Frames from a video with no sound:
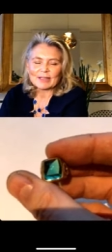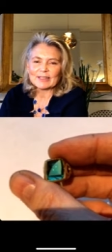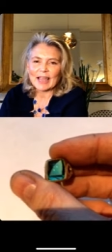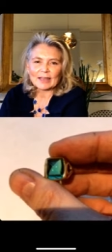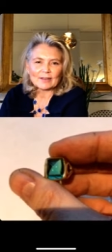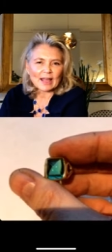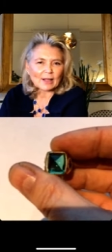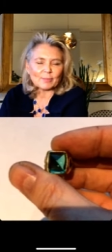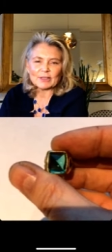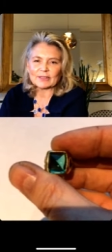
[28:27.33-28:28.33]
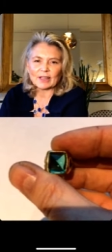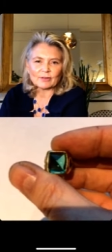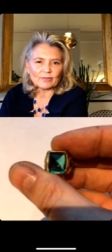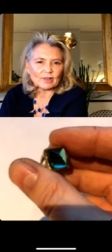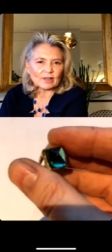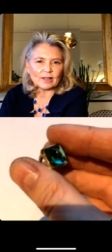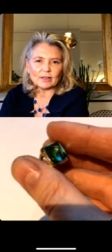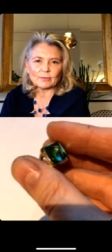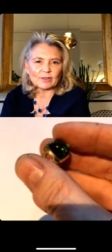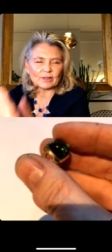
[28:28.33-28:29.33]
Spectacular, that coming together with the colour
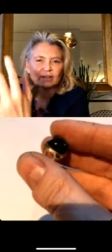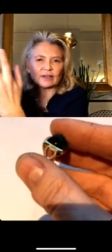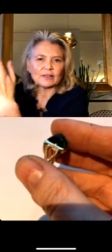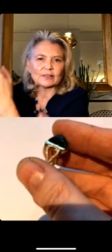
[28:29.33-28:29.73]
of the cut.